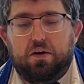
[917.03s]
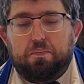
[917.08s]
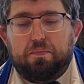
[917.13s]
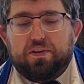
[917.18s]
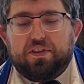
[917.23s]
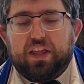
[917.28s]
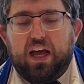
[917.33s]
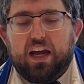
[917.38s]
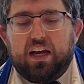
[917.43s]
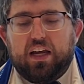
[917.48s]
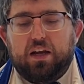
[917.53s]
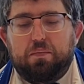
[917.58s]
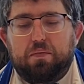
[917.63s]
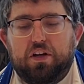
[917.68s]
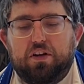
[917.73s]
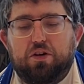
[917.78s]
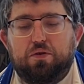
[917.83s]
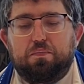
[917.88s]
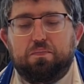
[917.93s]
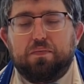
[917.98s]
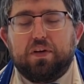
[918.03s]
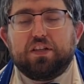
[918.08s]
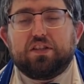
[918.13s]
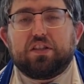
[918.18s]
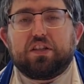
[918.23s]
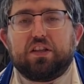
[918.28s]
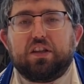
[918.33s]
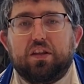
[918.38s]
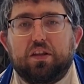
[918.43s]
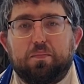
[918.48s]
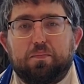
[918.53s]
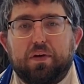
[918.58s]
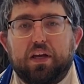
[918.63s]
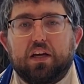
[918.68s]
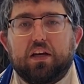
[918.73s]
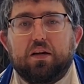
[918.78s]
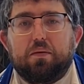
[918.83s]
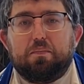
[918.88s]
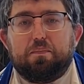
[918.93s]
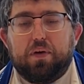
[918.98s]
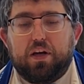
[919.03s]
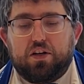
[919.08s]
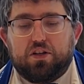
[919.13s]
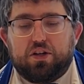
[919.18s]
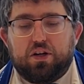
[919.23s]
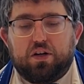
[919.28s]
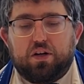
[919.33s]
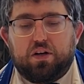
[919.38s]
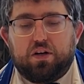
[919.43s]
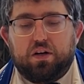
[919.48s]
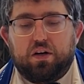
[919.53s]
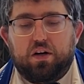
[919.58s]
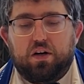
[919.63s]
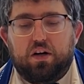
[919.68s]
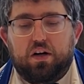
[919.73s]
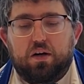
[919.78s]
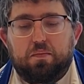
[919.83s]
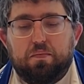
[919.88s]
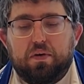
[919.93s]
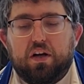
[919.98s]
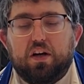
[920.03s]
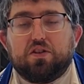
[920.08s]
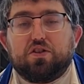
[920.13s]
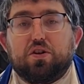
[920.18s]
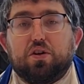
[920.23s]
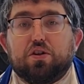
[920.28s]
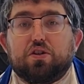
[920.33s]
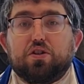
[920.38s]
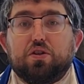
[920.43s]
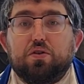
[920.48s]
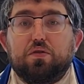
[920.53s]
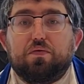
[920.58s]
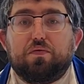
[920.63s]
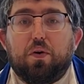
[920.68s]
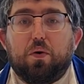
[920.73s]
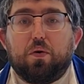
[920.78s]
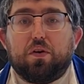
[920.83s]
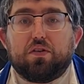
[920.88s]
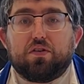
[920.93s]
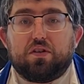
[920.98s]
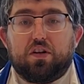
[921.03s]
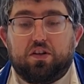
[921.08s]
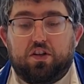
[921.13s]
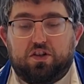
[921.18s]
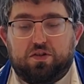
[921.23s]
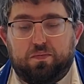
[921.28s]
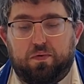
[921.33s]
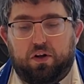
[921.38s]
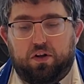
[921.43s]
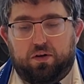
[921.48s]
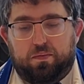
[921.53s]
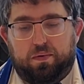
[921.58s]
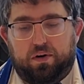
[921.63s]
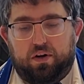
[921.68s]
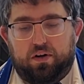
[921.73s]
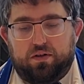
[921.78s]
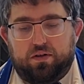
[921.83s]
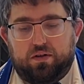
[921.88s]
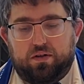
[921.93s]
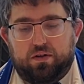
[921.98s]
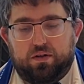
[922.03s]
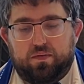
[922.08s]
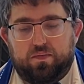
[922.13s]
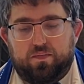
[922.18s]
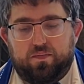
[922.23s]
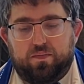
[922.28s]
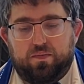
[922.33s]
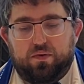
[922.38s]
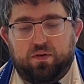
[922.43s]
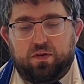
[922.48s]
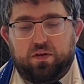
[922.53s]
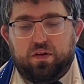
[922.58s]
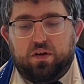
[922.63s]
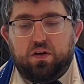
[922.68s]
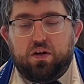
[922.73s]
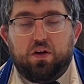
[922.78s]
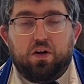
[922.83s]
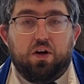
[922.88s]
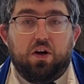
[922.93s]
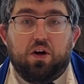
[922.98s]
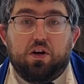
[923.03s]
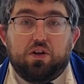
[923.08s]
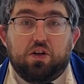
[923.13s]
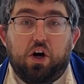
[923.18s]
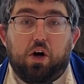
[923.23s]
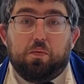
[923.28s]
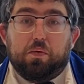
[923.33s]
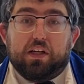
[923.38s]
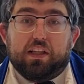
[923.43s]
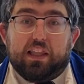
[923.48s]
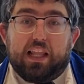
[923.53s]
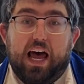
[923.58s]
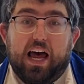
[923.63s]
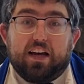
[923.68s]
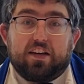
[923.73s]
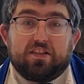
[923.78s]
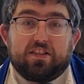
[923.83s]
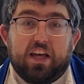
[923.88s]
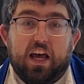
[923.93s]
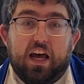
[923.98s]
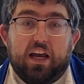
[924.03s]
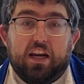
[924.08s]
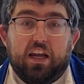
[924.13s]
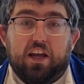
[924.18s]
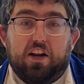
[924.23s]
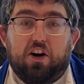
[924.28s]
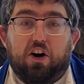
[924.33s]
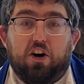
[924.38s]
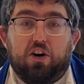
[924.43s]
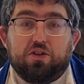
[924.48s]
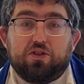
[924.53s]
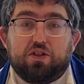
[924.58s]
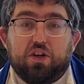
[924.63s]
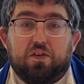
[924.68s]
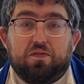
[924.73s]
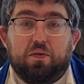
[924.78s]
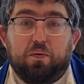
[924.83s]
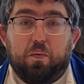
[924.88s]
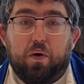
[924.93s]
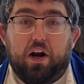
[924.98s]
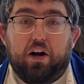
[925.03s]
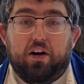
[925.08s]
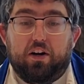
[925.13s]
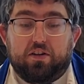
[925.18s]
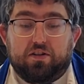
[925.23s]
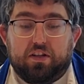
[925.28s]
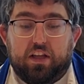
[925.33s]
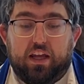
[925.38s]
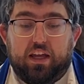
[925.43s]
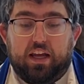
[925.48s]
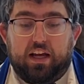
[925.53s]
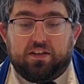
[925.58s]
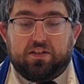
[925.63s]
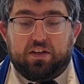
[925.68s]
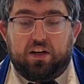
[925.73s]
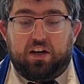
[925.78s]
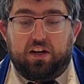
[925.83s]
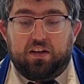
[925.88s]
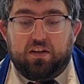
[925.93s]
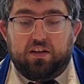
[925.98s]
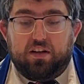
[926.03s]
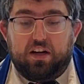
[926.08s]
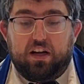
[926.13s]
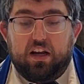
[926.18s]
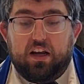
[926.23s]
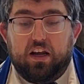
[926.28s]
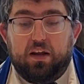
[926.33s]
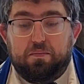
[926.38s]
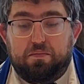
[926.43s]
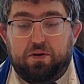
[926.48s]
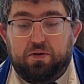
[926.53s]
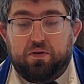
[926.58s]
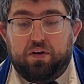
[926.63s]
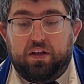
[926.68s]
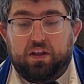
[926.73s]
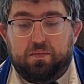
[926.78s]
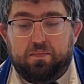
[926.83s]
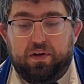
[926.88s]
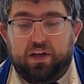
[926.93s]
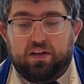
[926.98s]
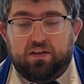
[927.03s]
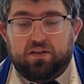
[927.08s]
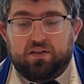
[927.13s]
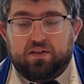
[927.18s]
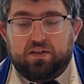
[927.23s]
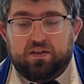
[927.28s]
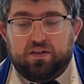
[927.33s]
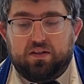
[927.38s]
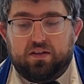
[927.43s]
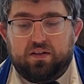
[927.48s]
but that can mean you miss the big picture because you're too focused on the smaller parts. No one lacks any and all self-awareness like Gaston in Beauty and the Beast.